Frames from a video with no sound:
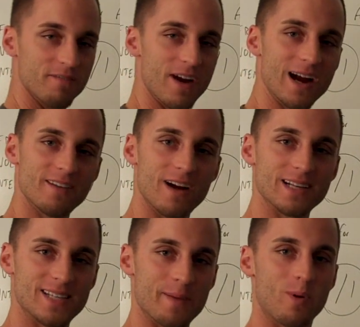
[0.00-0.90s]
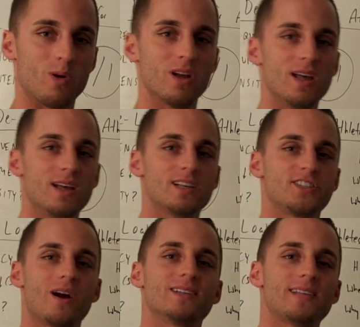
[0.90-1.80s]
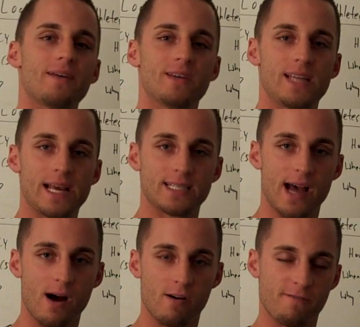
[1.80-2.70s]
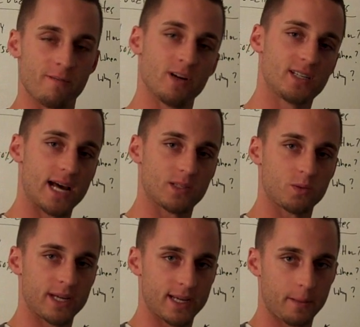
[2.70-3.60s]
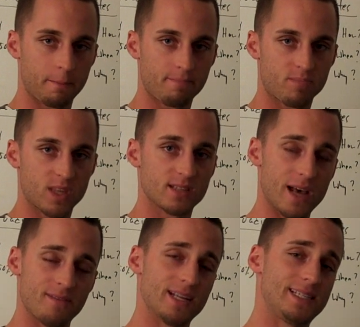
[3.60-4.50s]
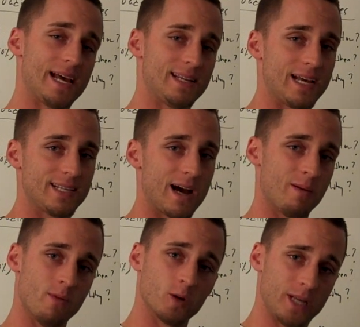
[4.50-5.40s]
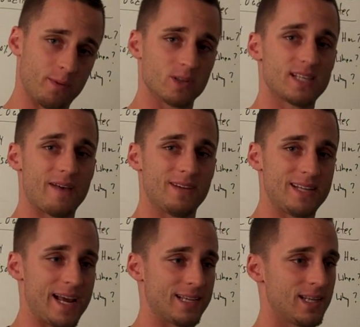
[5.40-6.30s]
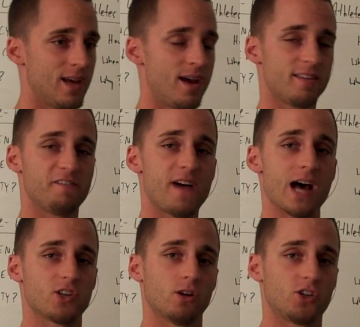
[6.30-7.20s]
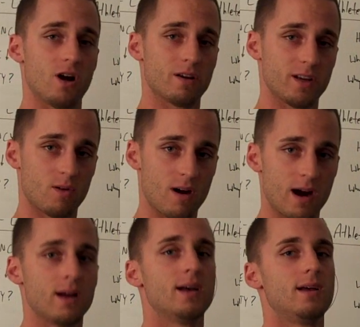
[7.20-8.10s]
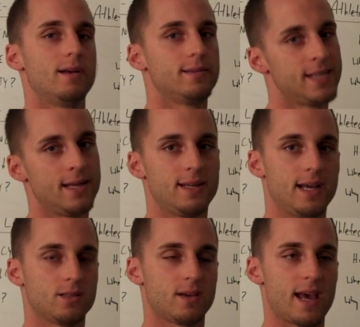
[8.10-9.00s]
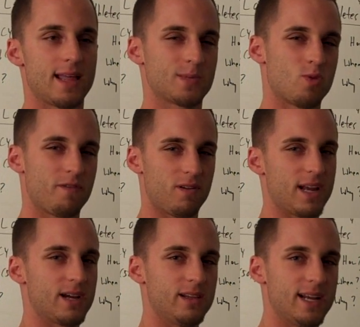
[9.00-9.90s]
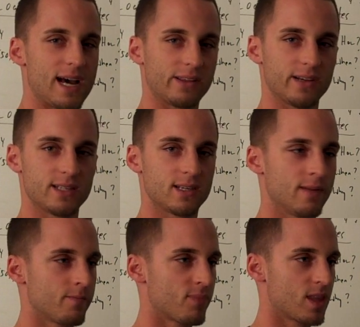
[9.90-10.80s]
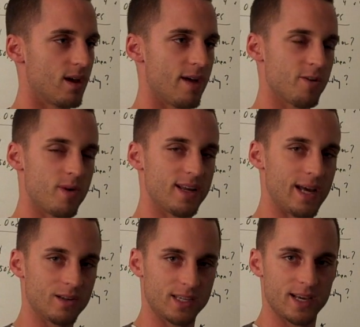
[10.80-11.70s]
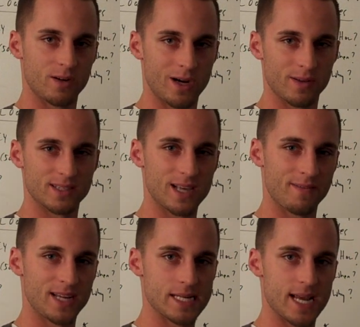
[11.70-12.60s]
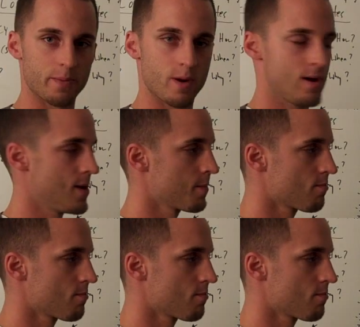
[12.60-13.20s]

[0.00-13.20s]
Very, very simple. Start 7 days out from your test week. 7 to 10 days out. Most people 7 days. The faster and stronger you are, 10 days, okay? That's more for elite athletes. Everybody else can get away with a 7-day taper.